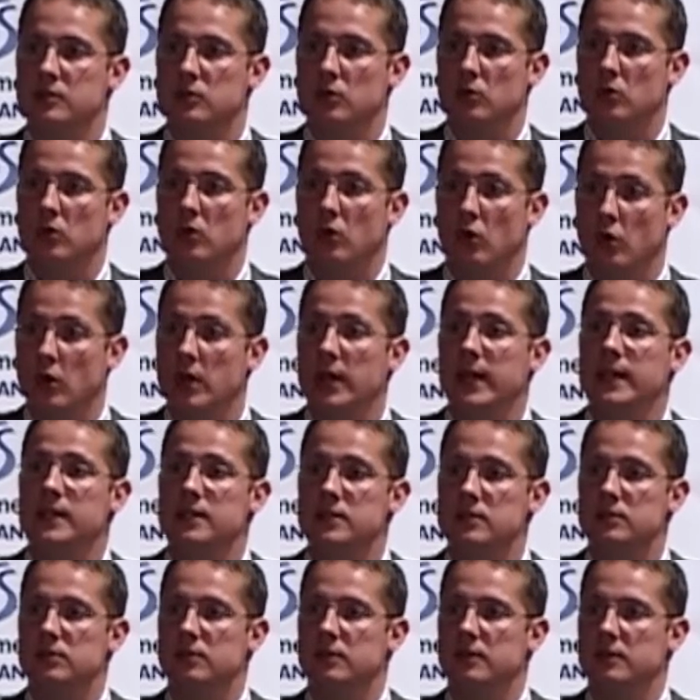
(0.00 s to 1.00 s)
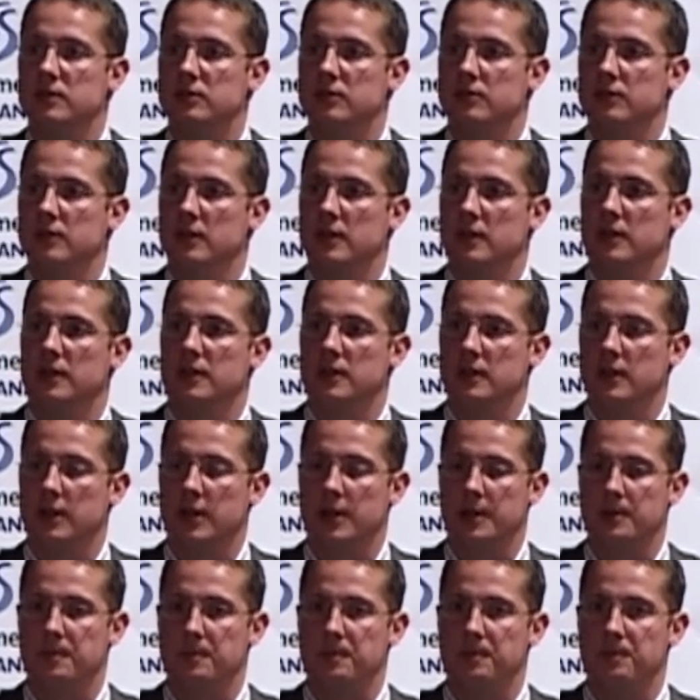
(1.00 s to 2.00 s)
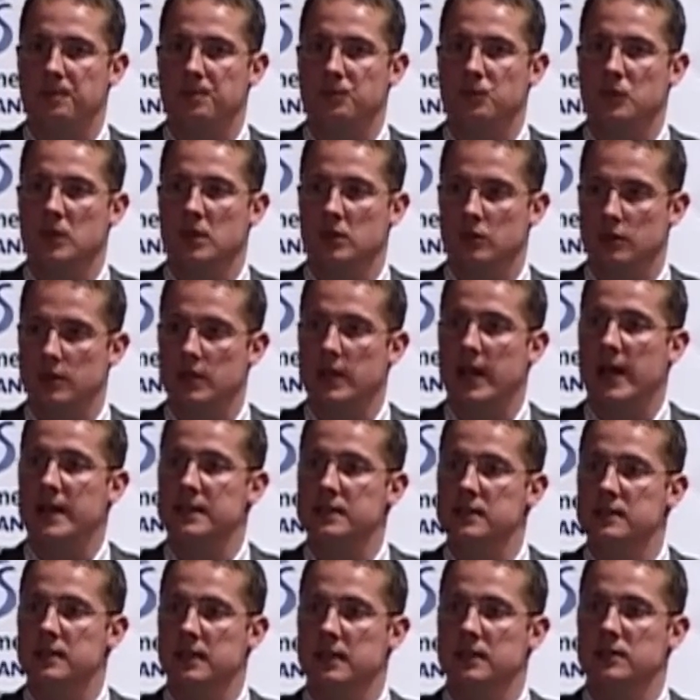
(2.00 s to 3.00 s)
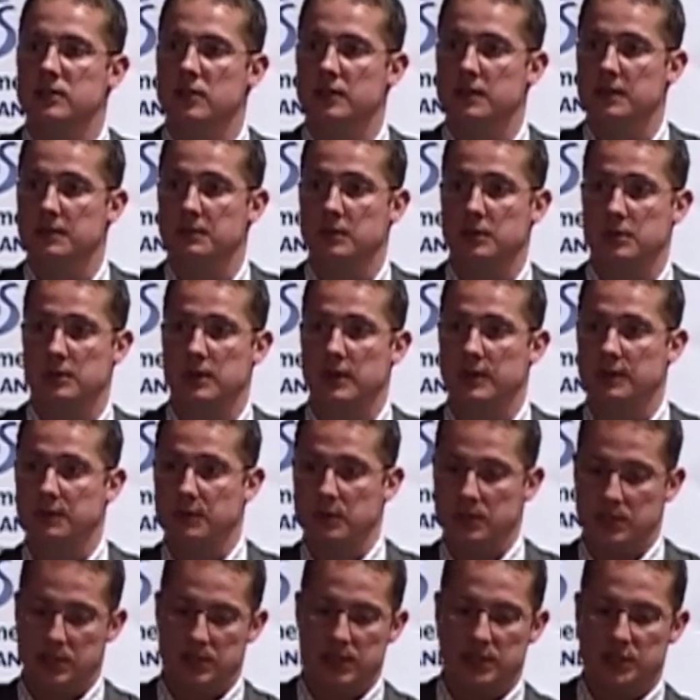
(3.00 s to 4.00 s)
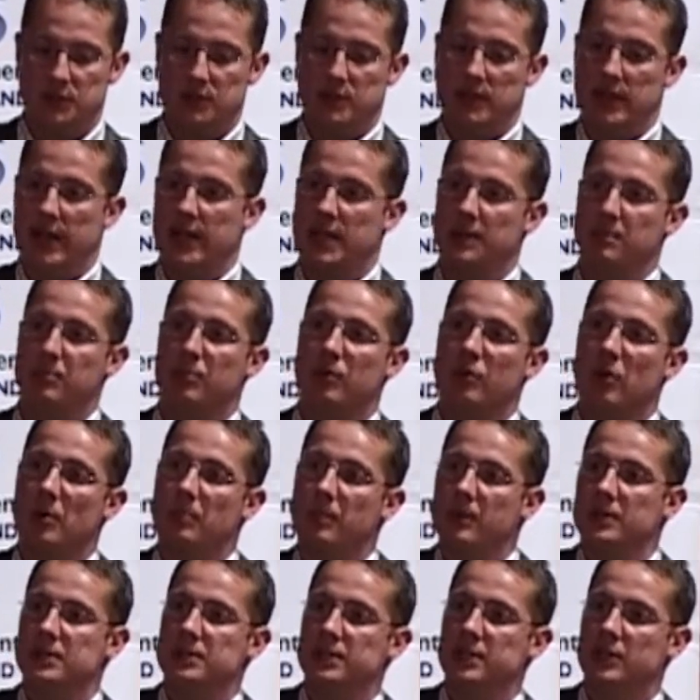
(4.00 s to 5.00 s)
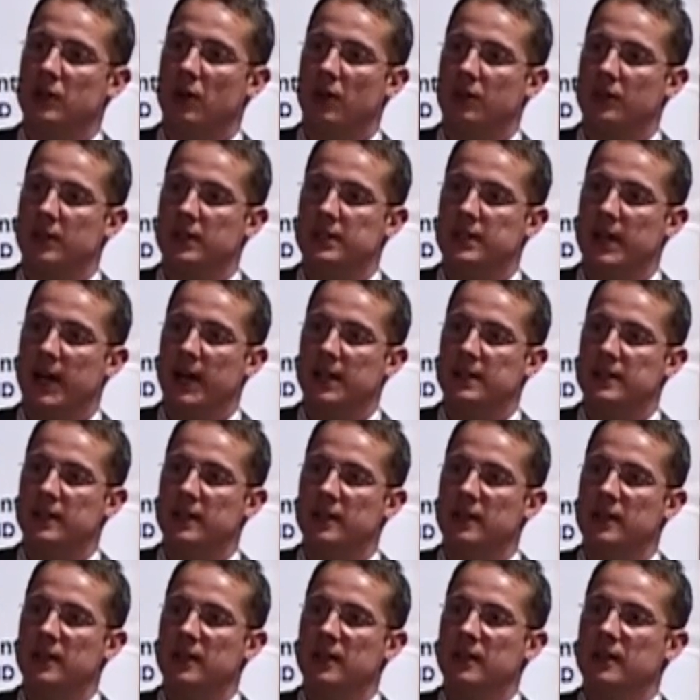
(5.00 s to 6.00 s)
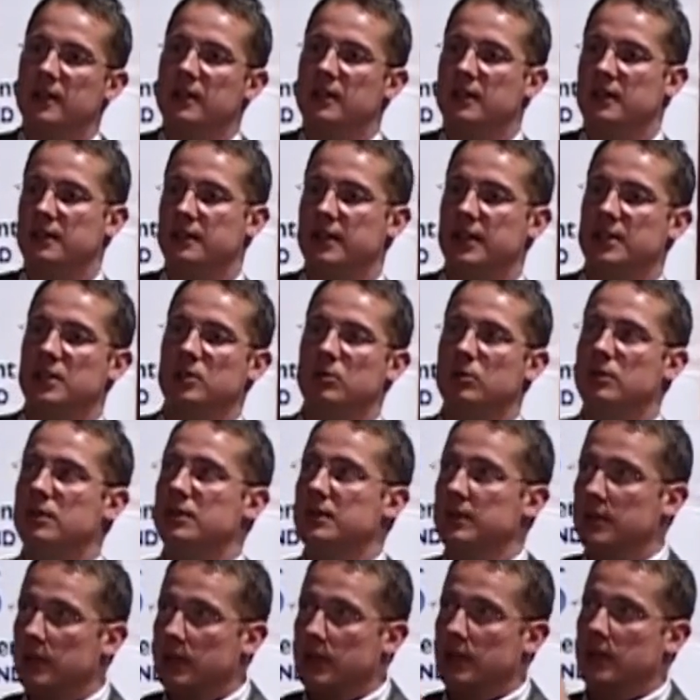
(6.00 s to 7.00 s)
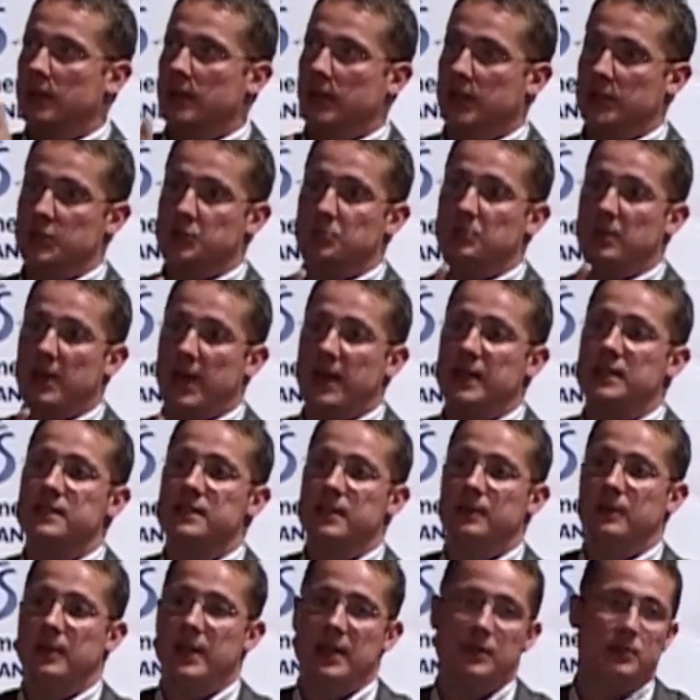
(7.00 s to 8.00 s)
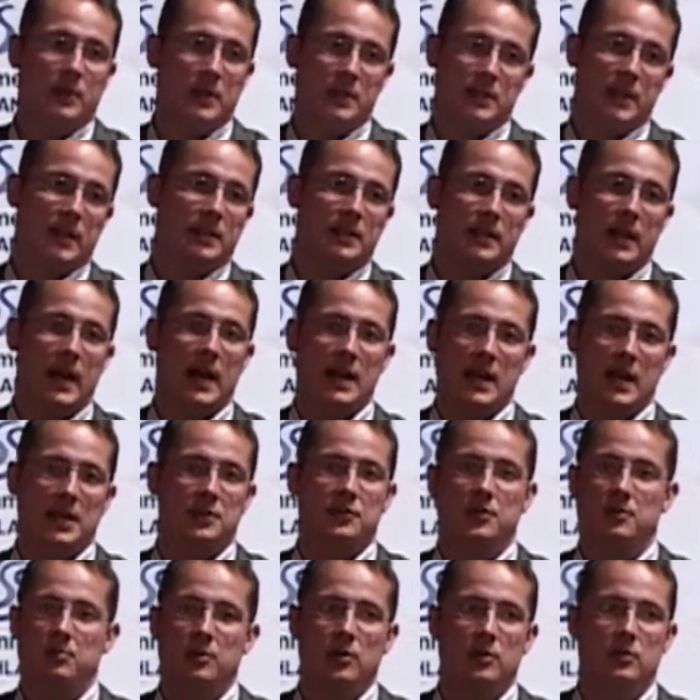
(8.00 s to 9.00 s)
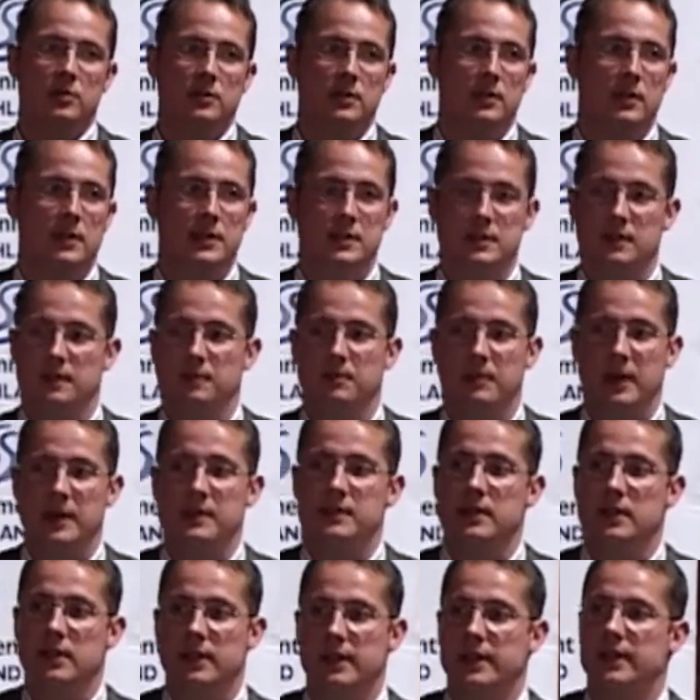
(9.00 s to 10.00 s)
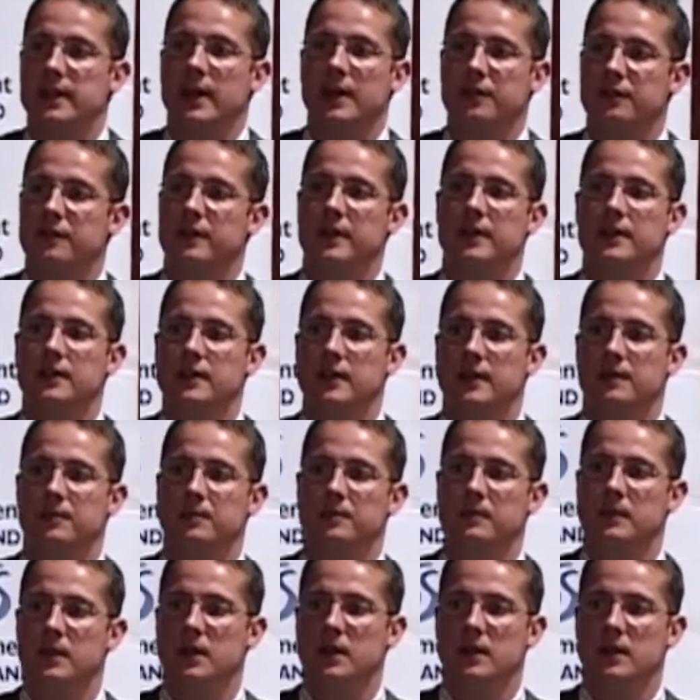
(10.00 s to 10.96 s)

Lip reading: or links to the license in. So it was just like a property on the data that you would explain somewhere. That's why I said attribution is basically enough, and